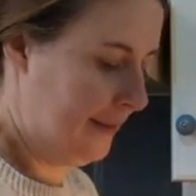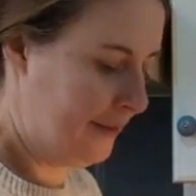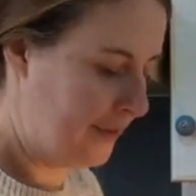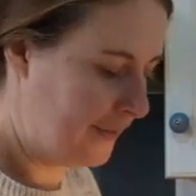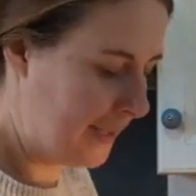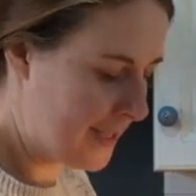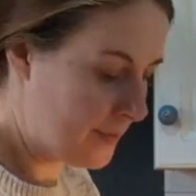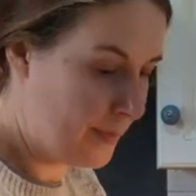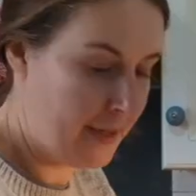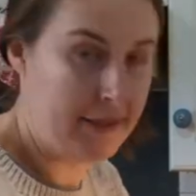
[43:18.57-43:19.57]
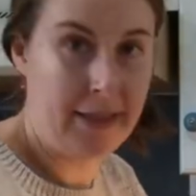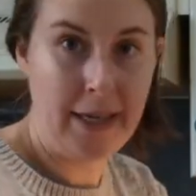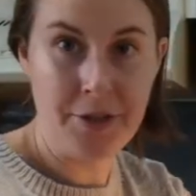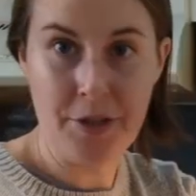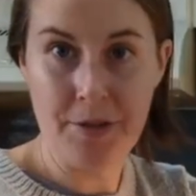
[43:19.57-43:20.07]
So for this one,
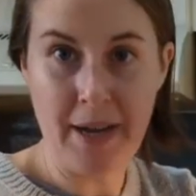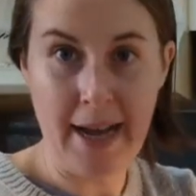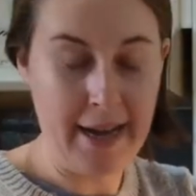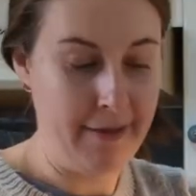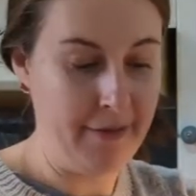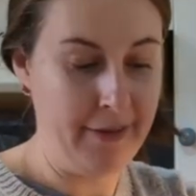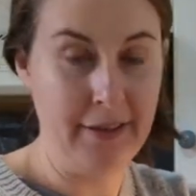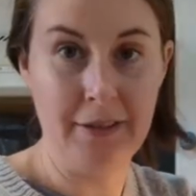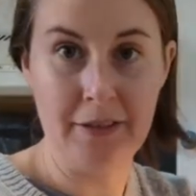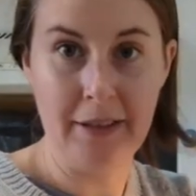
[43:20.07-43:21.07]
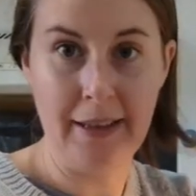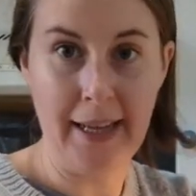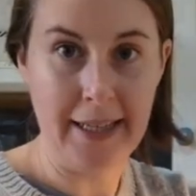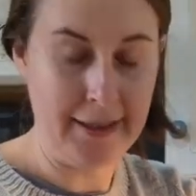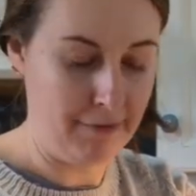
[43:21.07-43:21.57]
I do have
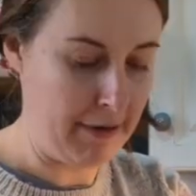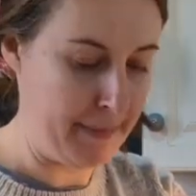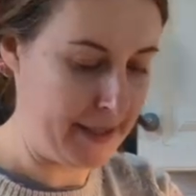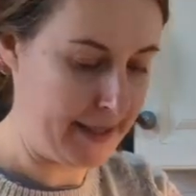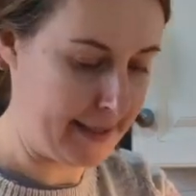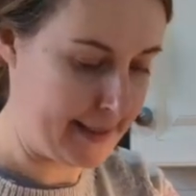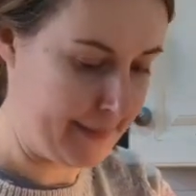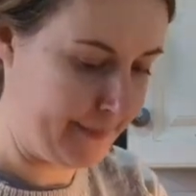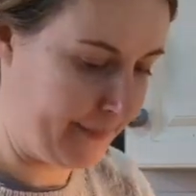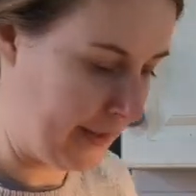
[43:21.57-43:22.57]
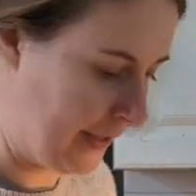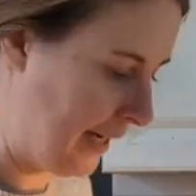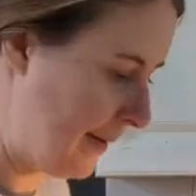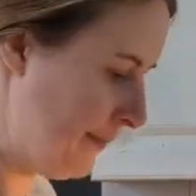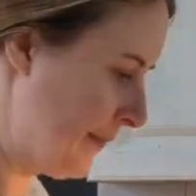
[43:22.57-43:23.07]
like little ribbons.
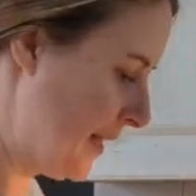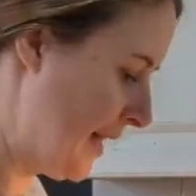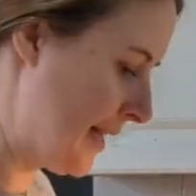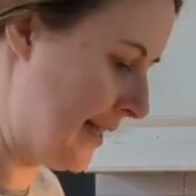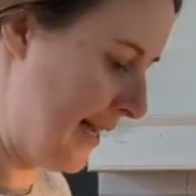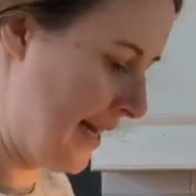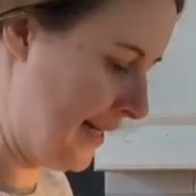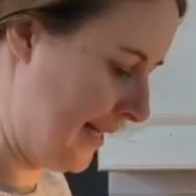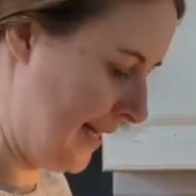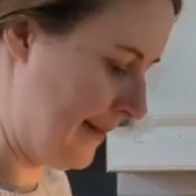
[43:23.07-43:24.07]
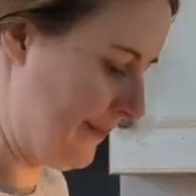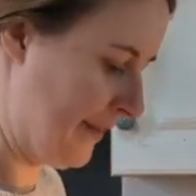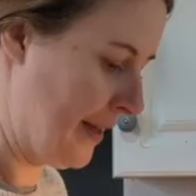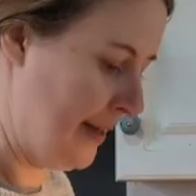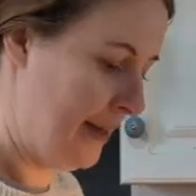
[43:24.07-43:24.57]
Okay, so that's the idea.
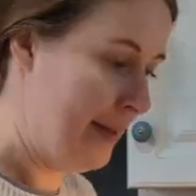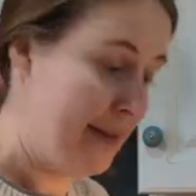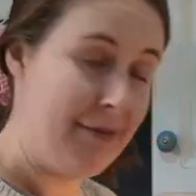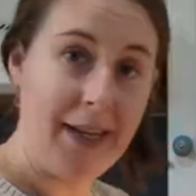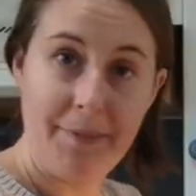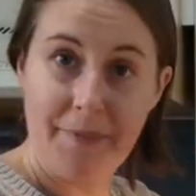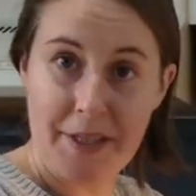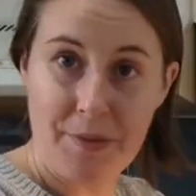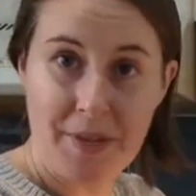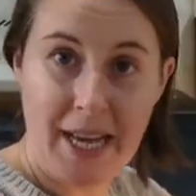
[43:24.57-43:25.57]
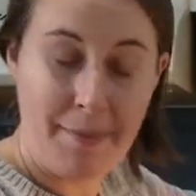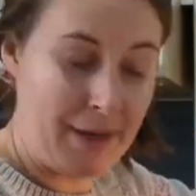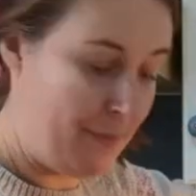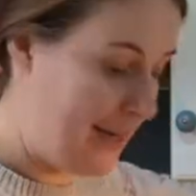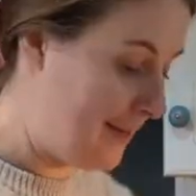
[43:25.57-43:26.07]
Right, this will take me
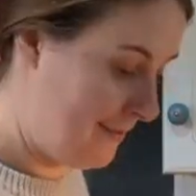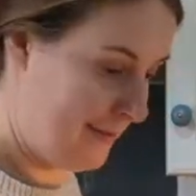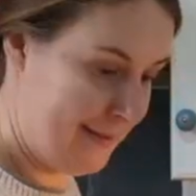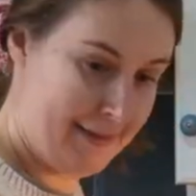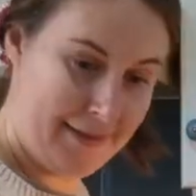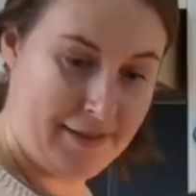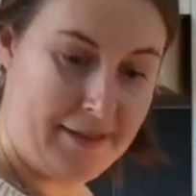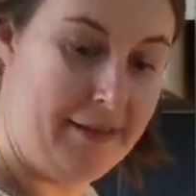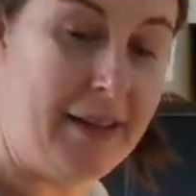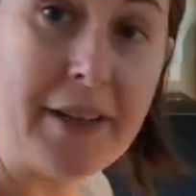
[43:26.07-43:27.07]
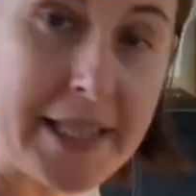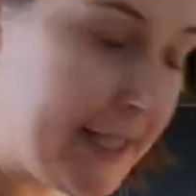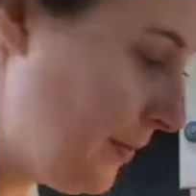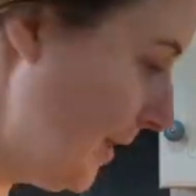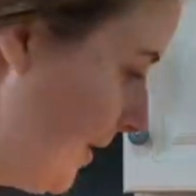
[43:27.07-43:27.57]
a while. I'll
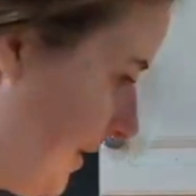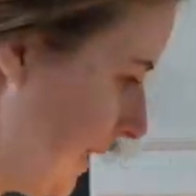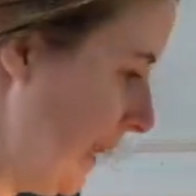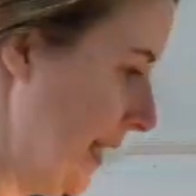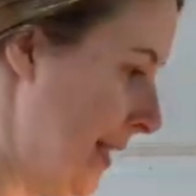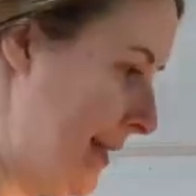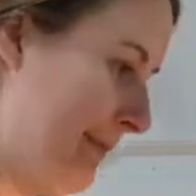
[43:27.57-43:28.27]
see you on the other side.